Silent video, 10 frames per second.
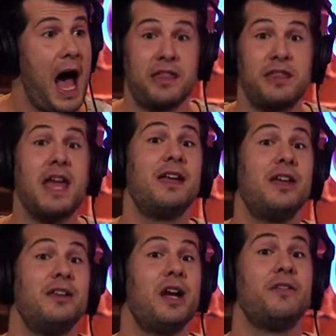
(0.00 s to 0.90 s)
I
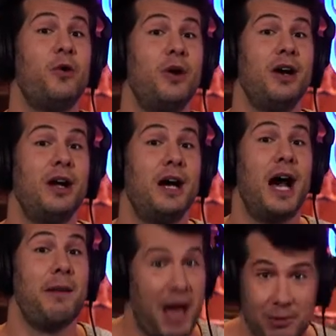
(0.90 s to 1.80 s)
think, therefore,
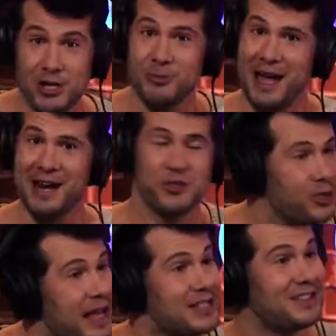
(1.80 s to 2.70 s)
I'm not Rachel Maddow.
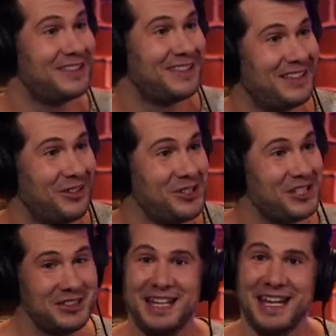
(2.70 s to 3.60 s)
So that's there's a
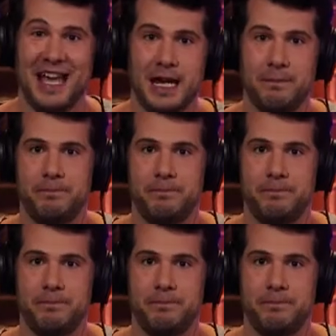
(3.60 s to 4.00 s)
delineating.